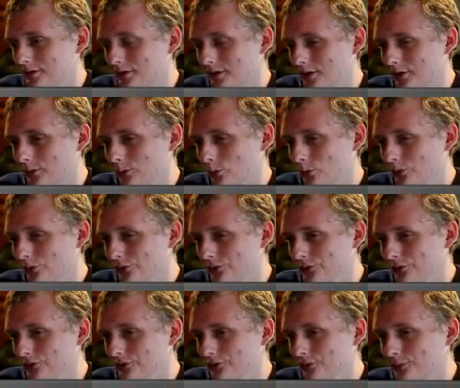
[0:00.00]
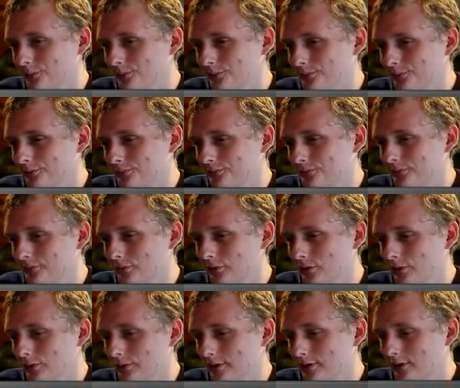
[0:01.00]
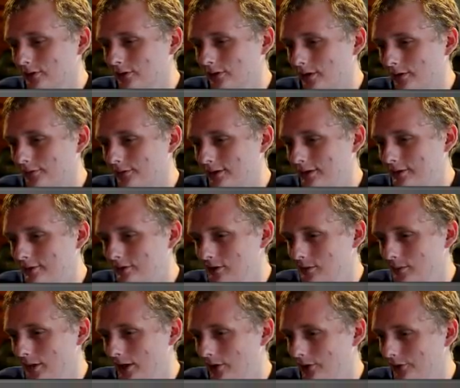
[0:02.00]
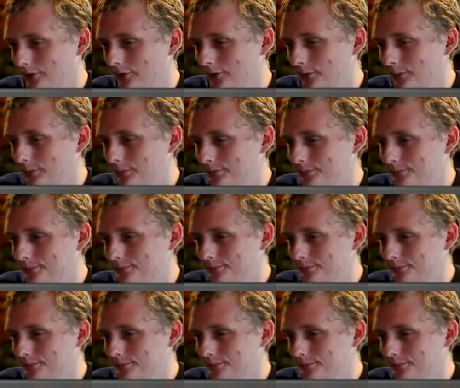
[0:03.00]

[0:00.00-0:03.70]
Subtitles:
Necker Warriors. Killed off a decent amount of them.